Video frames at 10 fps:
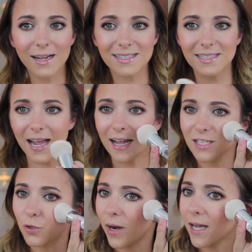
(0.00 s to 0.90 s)
And it's
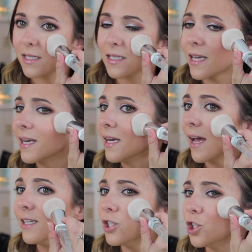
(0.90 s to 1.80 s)
satin, so it has this like
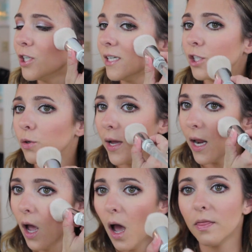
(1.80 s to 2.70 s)
nice sheen to
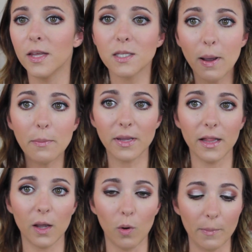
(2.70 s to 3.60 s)
it. This might
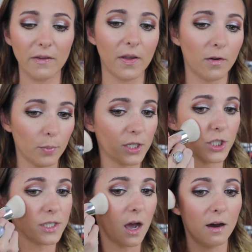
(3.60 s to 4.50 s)
be like one of my favorite
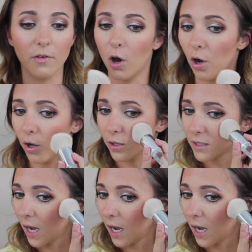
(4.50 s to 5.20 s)
blushes of all